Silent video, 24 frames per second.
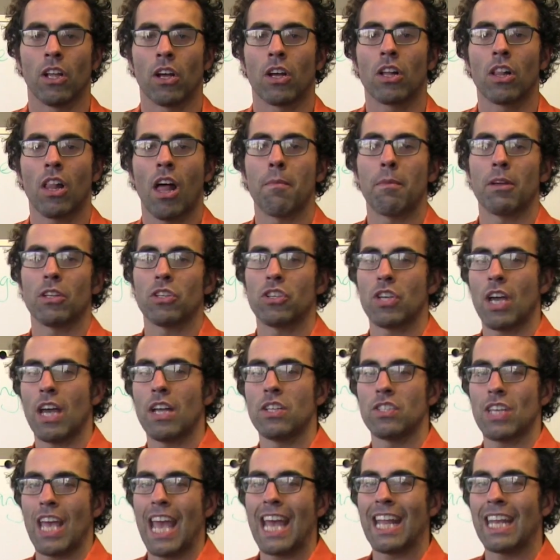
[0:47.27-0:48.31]
climate
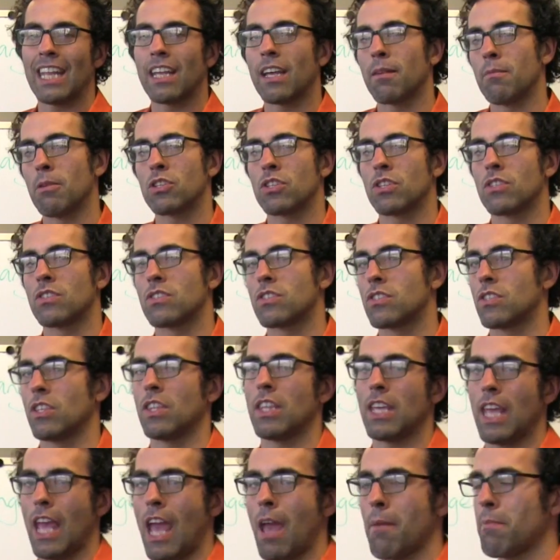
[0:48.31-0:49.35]
change, adding emissions to
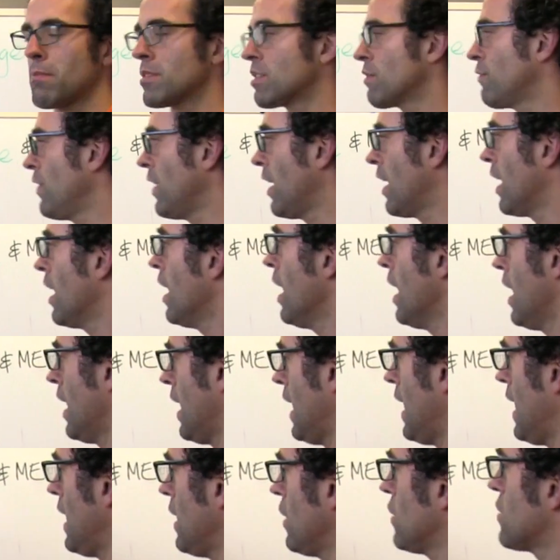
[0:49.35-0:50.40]
the atmosphere?
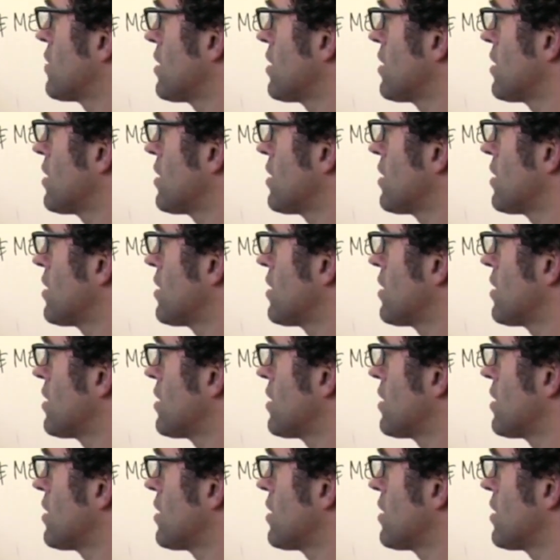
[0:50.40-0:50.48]
Here you